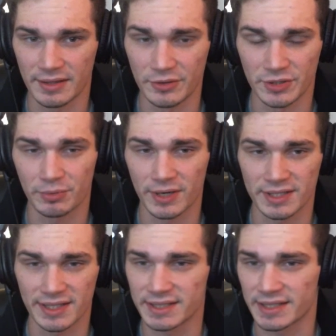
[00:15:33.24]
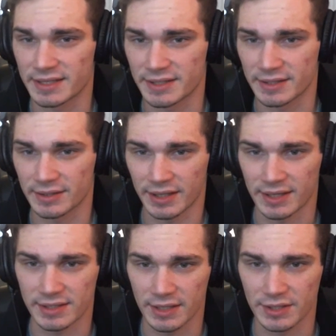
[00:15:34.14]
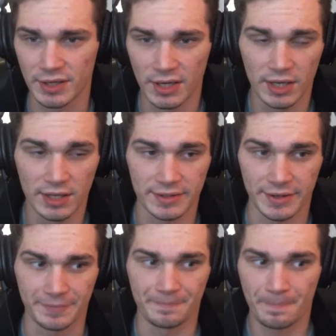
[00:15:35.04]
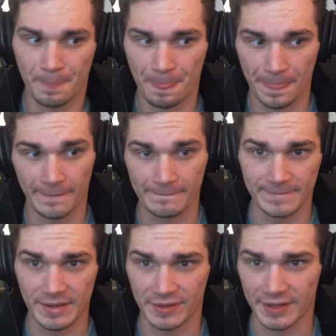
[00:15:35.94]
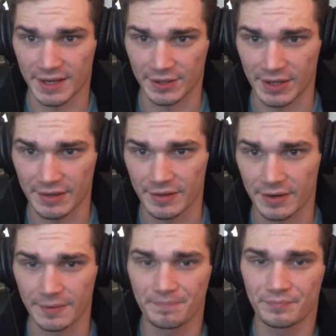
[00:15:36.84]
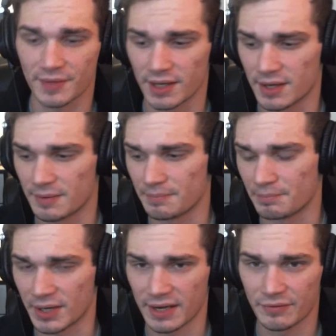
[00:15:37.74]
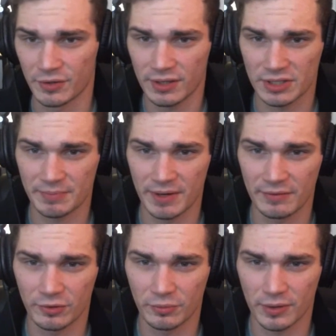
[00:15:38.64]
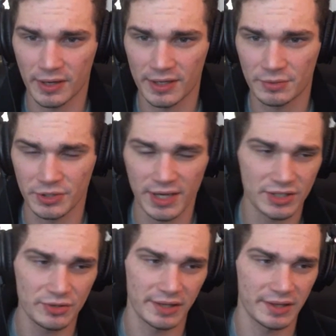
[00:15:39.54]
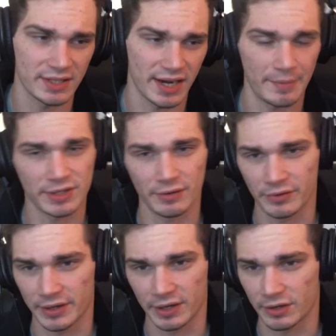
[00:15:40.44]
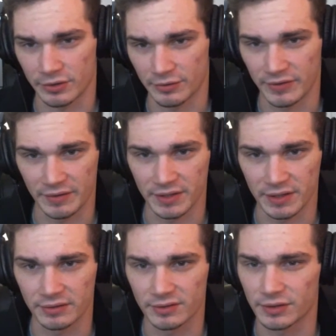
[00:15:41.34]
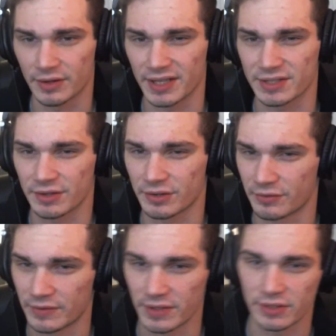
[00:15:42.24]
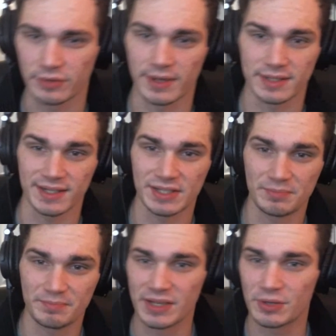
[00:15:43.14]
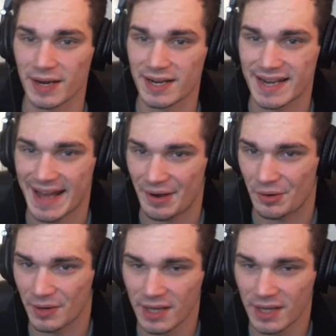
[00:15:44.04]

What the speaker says: It was the President's Day sale, like I said, so definitely kind of lucky there. But if you're going to spend full price, which, guys, you can get these on Amazon for like $150. I think it's $152 as I speak right now.